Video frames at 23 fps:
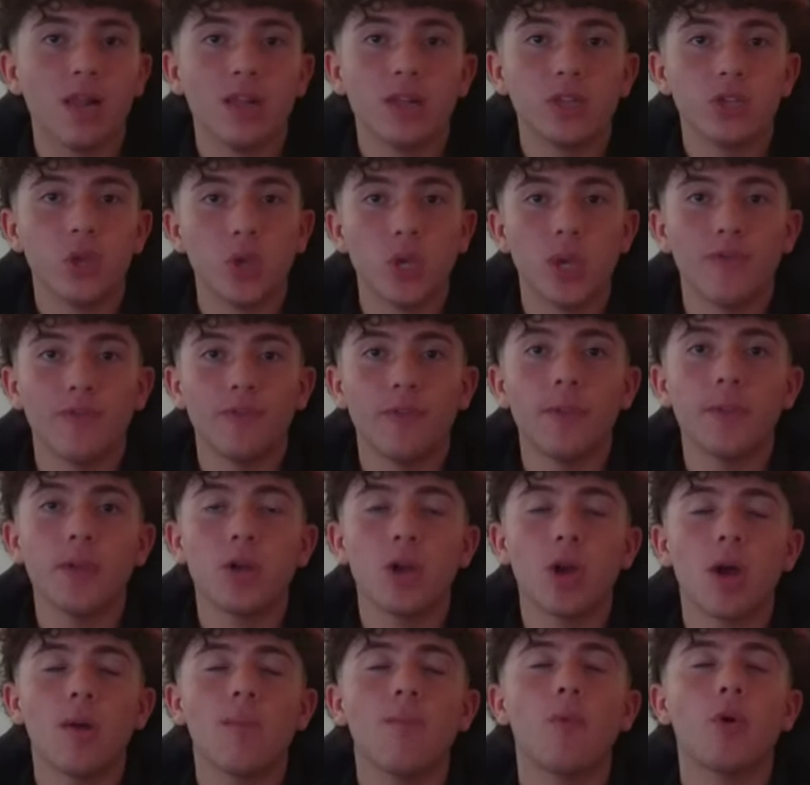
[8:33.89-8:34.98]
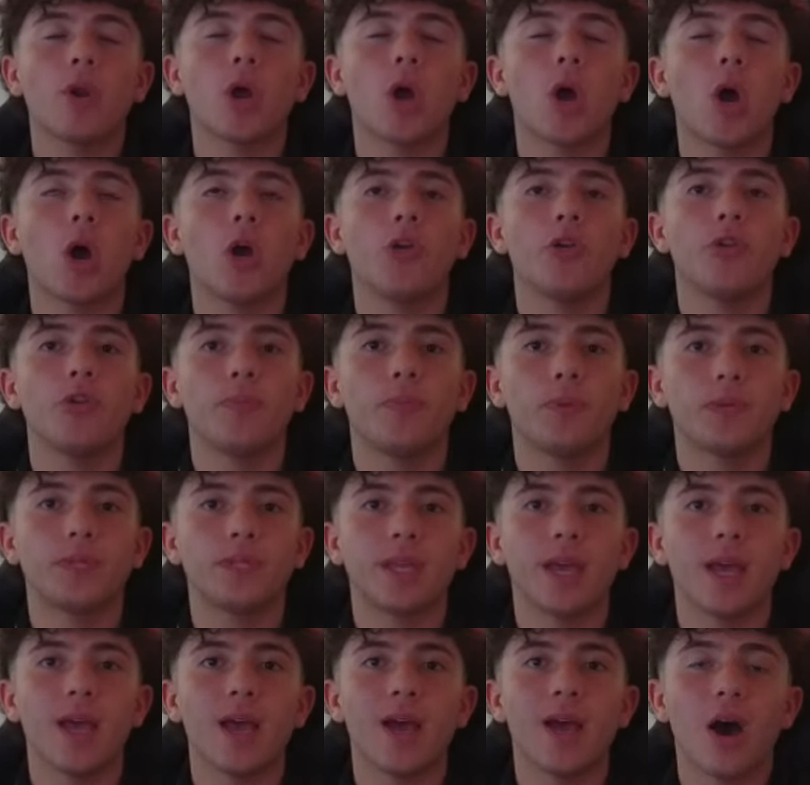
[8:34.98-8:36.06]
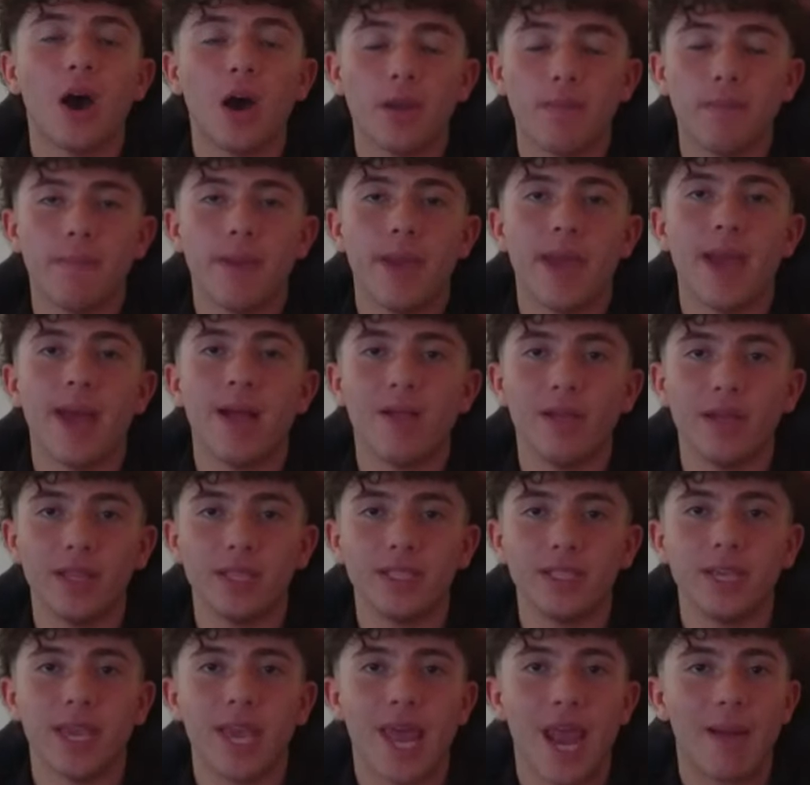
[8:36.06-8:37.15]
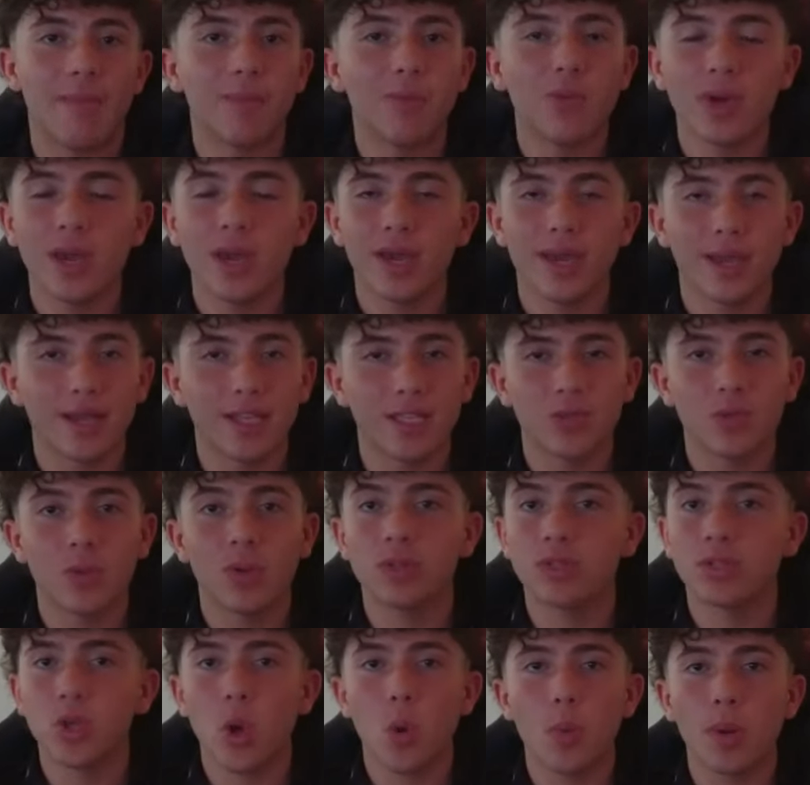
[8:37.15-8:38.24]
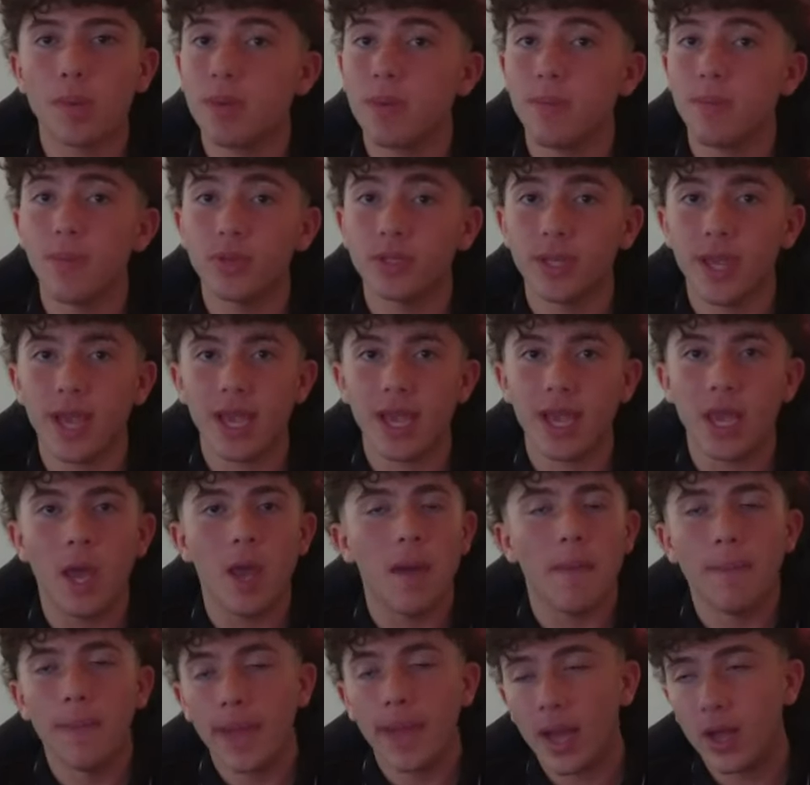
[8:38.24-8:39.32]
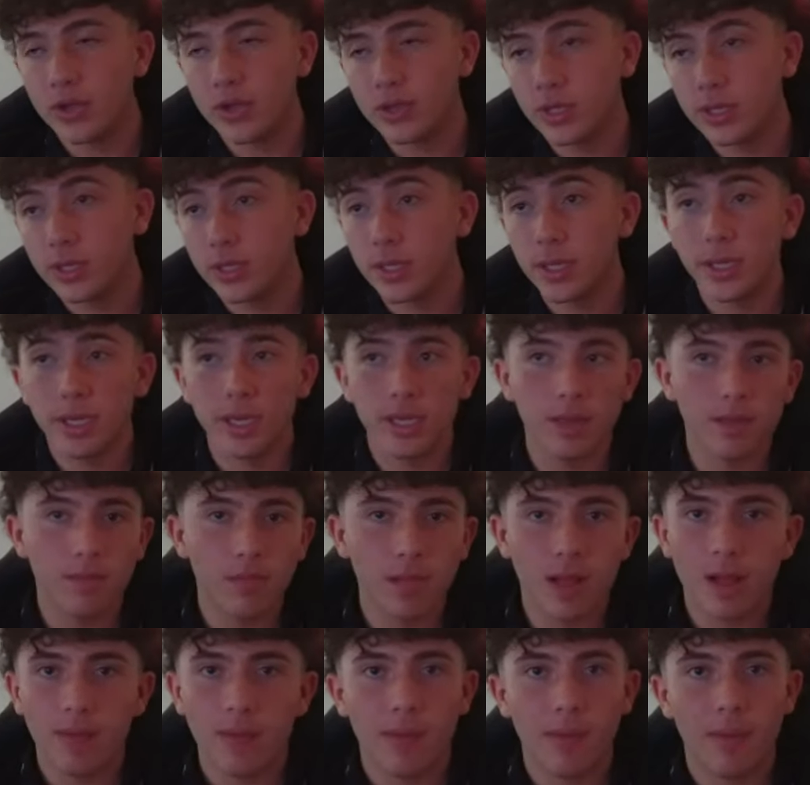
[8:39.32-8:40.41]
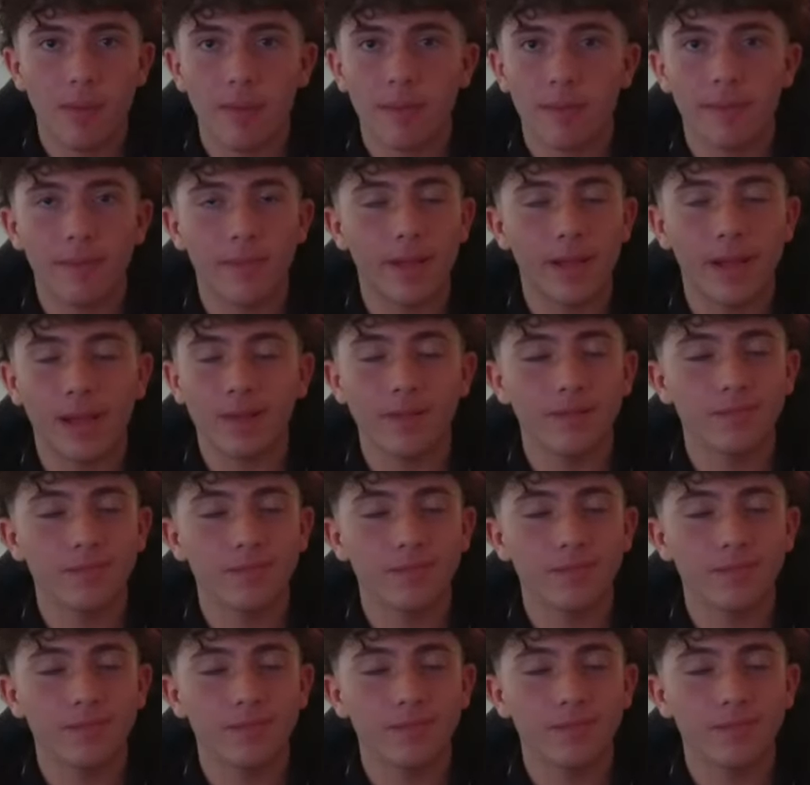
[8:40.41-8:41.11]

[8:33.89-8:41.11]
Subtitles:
So you have to become 100% unbalanced. And I'm going against what so many people say. Balance is key, blah, blah, blah, blah, blah.